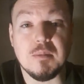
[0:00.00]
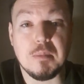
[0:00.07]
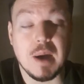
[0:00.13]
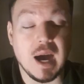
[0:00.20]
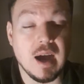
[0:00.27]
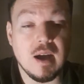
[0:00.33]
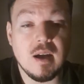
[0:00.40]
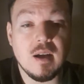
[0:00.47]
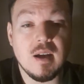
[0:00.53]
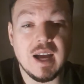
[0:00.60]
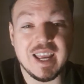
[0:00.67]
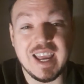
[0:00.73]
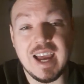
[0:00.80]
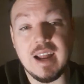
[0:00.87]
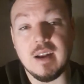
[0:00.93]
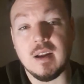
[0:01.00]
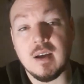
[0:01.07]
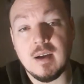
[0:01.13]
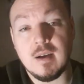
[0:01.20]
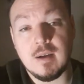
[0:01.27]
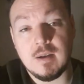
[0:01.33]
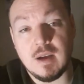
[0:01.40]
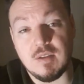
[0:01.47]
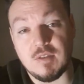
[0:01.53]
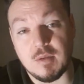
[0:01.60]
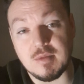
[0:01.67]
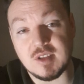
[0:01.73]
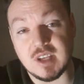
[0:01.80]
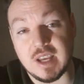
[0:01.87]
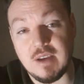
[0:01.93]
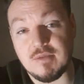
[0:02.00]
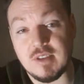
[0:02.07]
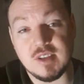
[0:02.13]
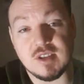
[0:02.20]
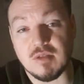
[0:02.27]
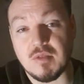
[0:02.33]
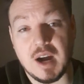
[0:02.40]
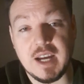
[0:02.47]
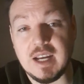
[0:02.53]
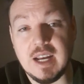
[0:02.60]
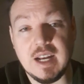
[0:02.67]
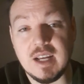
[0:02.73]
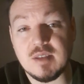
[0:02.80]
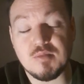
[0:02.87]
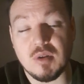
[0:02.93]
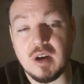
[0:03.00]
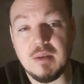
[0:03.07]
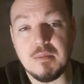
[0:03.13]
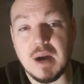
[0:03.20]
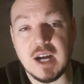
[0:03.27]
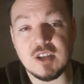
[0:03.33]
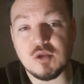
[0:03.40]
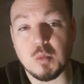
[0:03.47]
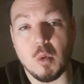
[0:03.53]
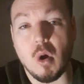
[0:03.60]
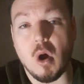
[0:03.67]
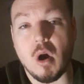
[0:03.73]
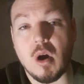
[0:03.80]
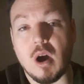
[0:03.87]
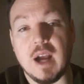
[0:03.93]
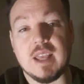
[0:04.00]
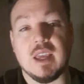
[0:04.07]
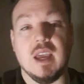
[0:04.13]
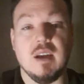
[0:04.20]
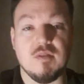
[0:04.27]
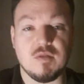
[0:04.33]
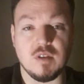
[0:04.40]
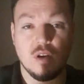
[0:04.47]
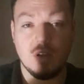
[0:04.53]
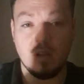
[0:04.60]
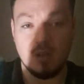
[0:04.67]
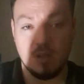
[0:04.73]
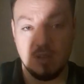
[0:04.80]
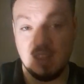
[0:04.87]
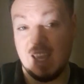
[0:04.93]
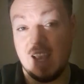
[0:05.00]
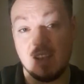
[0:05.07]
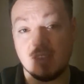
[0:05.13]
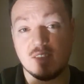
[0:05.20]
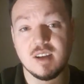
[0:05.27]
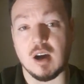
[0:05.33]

But again, if I was to give this a rating, it's pretty much what I give this.